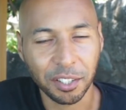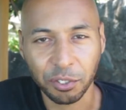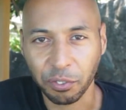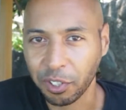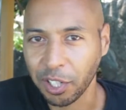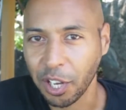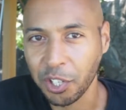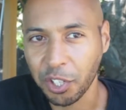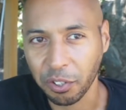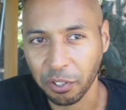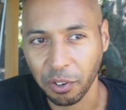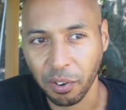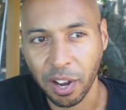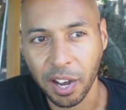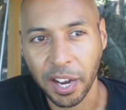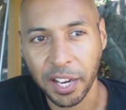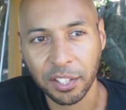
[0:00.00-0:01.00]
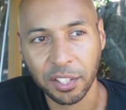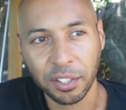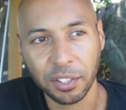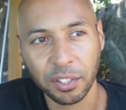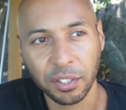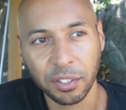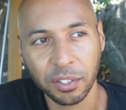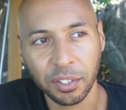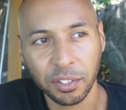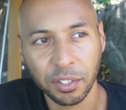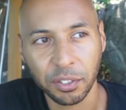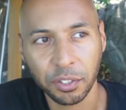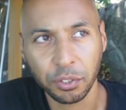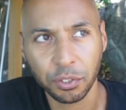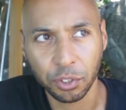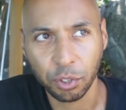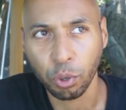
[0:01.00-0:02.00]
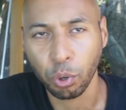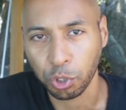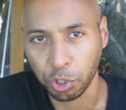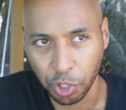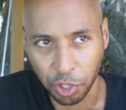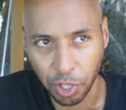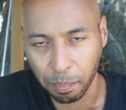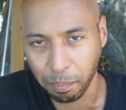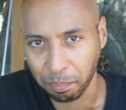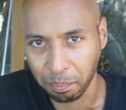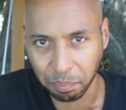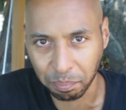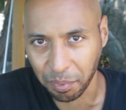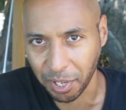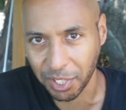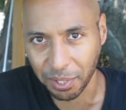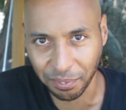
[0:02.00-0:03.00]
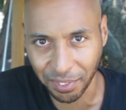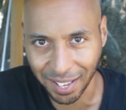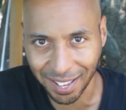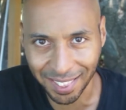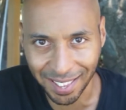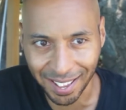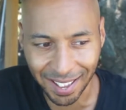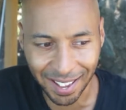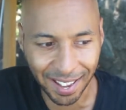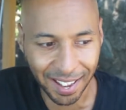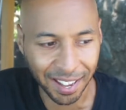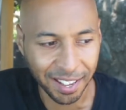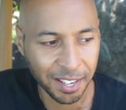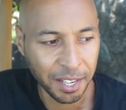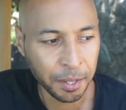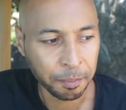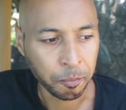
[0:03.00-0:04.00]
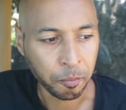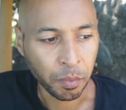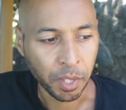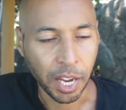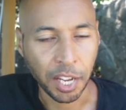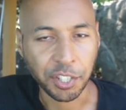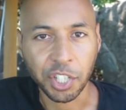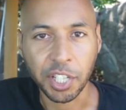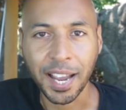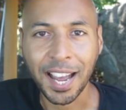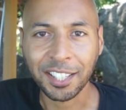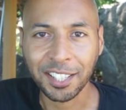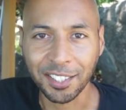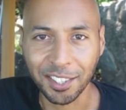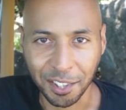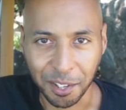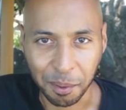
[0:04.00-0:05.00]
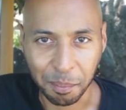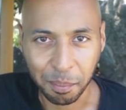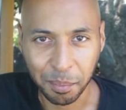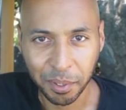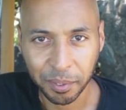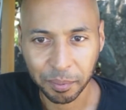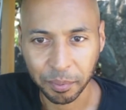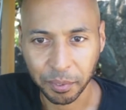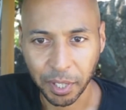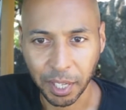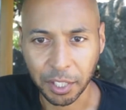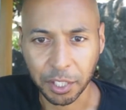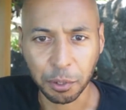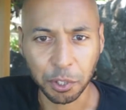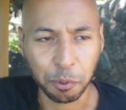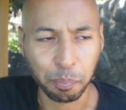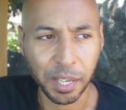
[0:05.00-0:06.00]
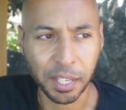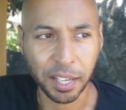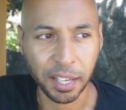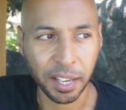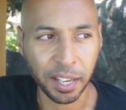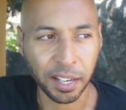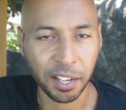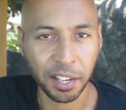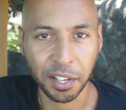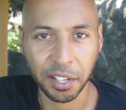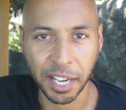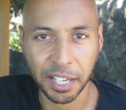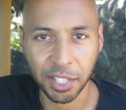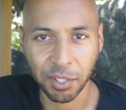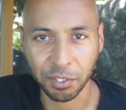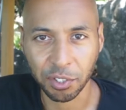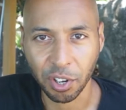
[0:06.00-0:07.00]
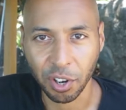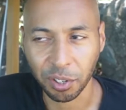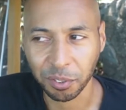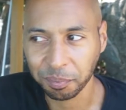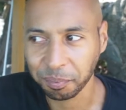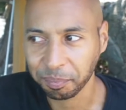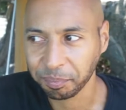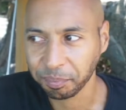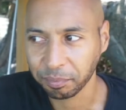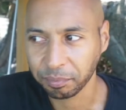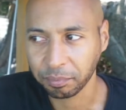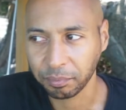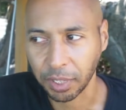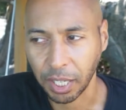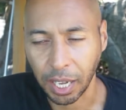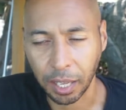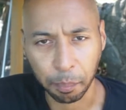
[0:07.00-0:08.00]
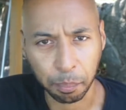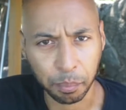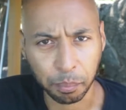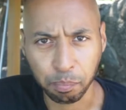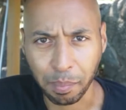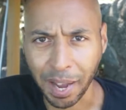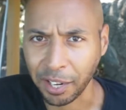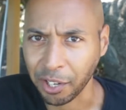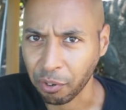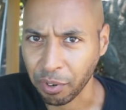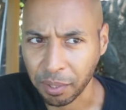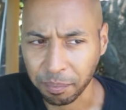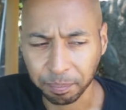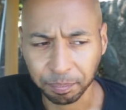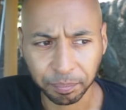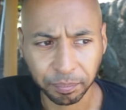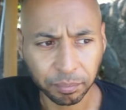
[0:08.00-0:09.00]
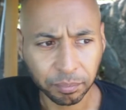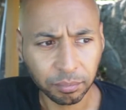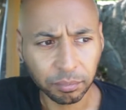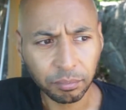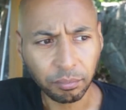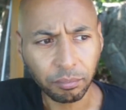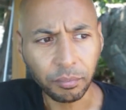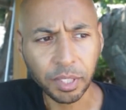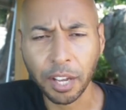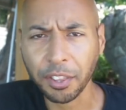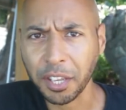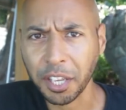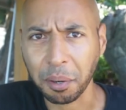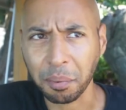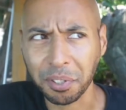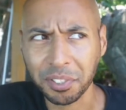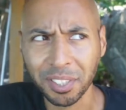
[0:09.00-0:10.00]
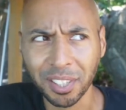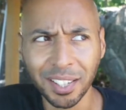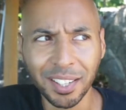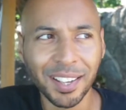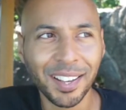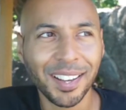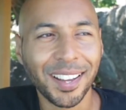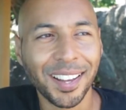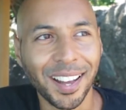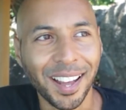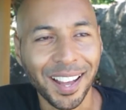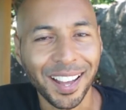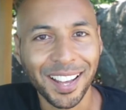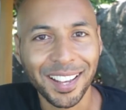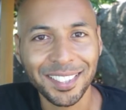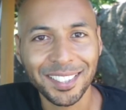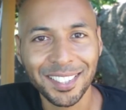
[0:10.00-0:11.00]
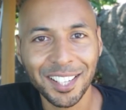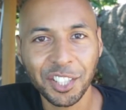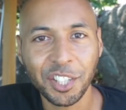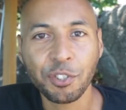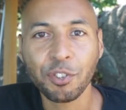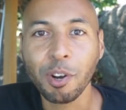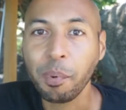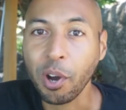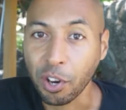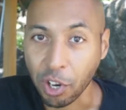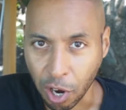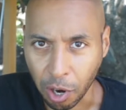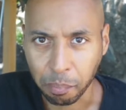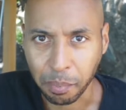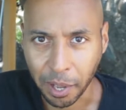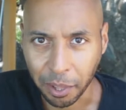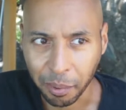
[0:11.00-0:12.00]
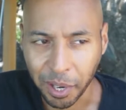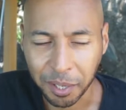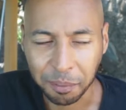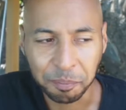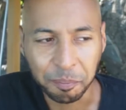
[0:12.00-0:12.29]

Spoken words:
closes her eyes and talks to them as if they're there, and she asked them, and she was speaking in her native tongue, Mandarin, I think it was, and she's from Hong Kong, by the way.